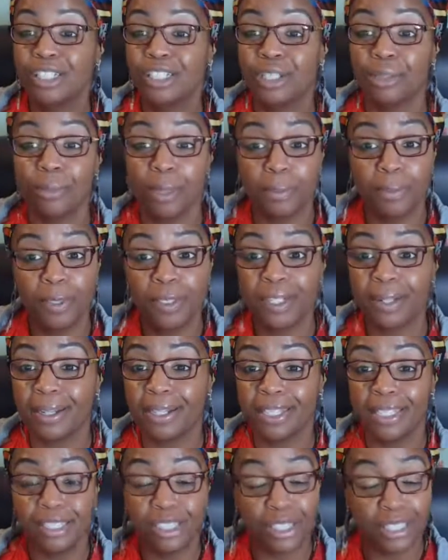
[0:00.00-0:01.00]
Took my book,
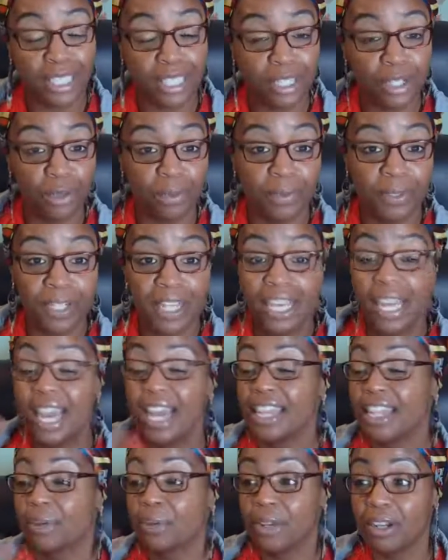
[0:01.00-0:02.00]
and I took that notebook.
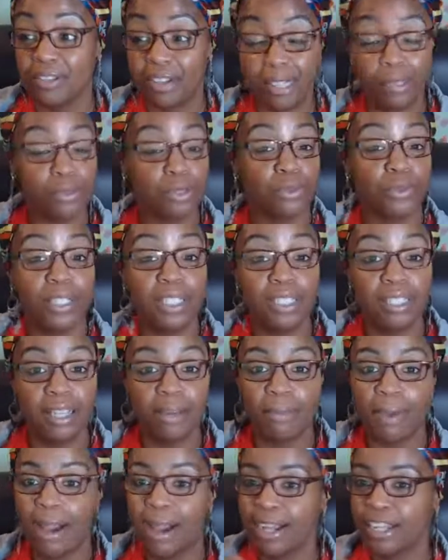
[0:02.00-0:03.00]
And then whenever I was reading,
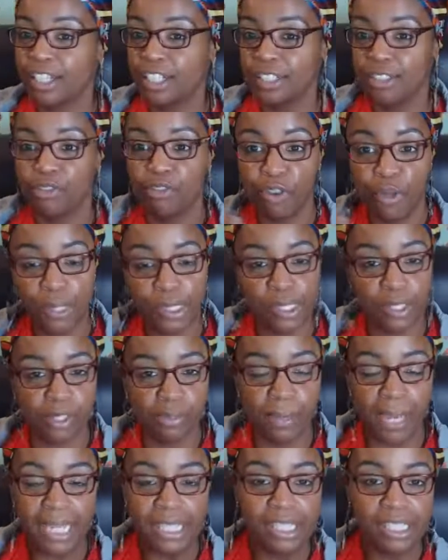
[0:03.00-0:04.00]
and I couldn't focus on
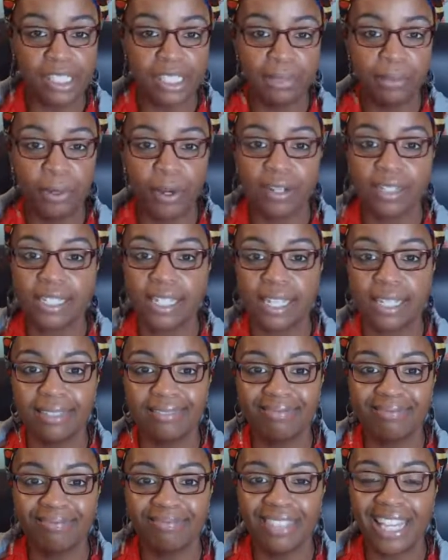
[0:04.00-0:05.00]
the pages anymore, I was like,
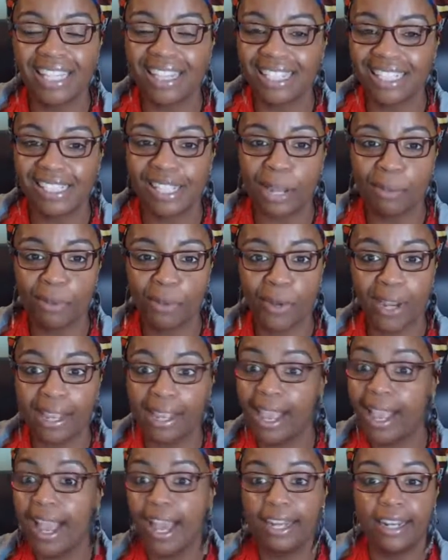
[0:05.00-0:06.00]
I think it's time to
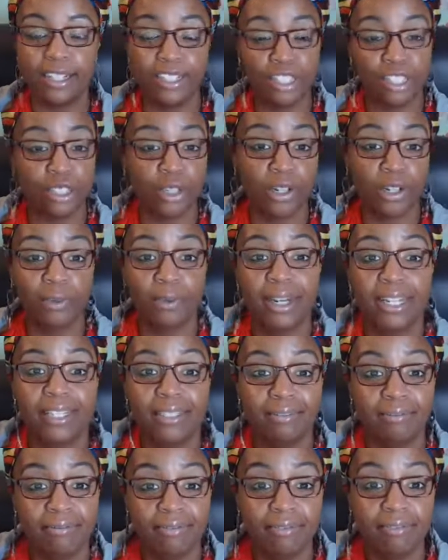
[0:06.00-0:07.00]
write. And I just started
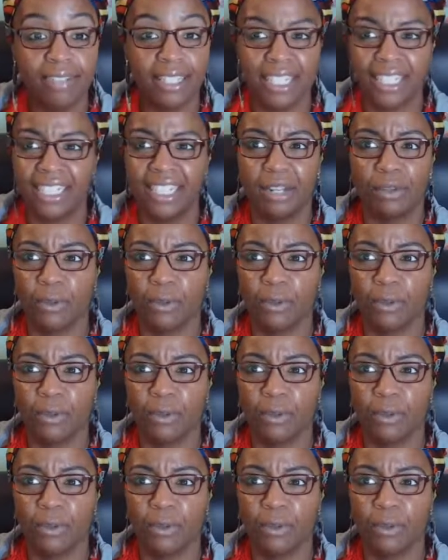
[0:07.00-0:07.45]
writing. And I did.